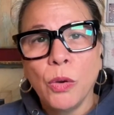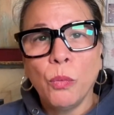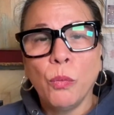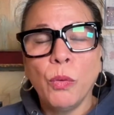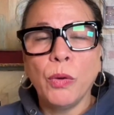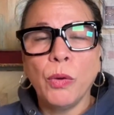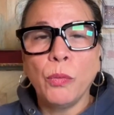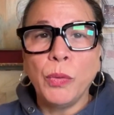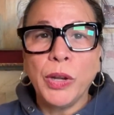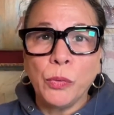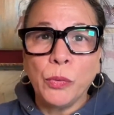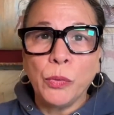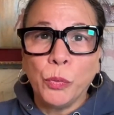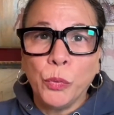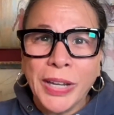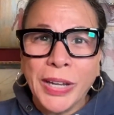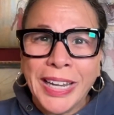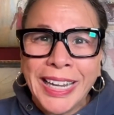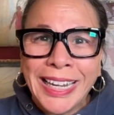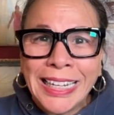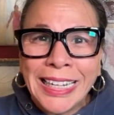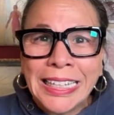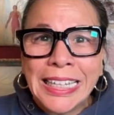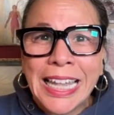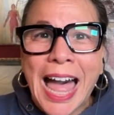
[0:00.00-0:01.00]
when we
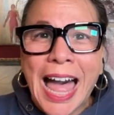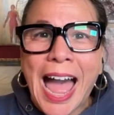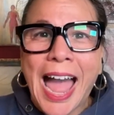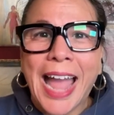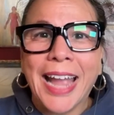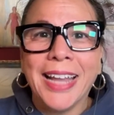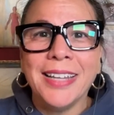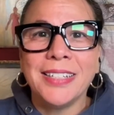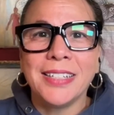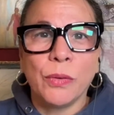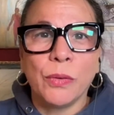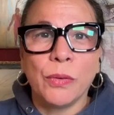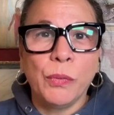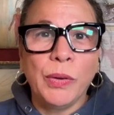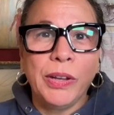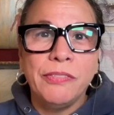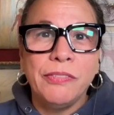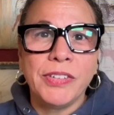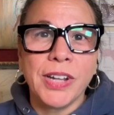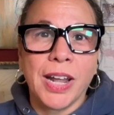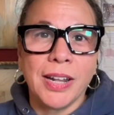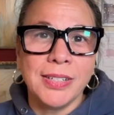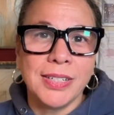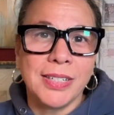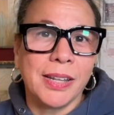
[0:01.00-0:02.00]
realize
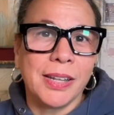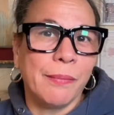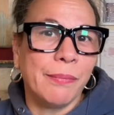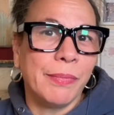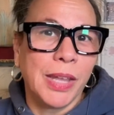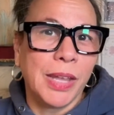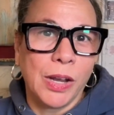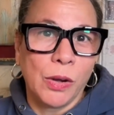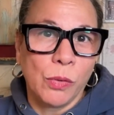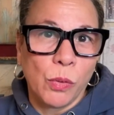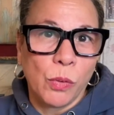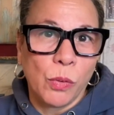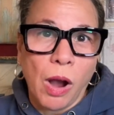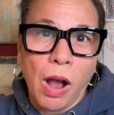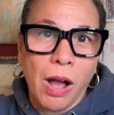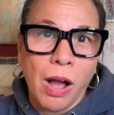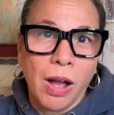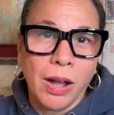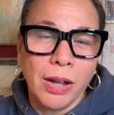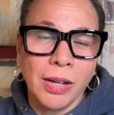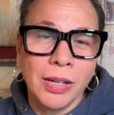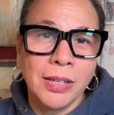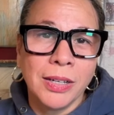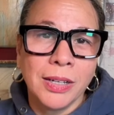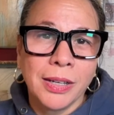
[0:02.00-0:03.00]
we've done something
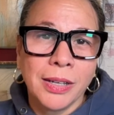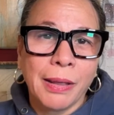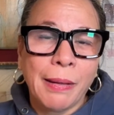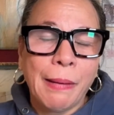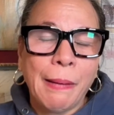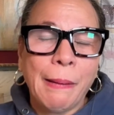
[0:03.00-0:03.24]
wrong,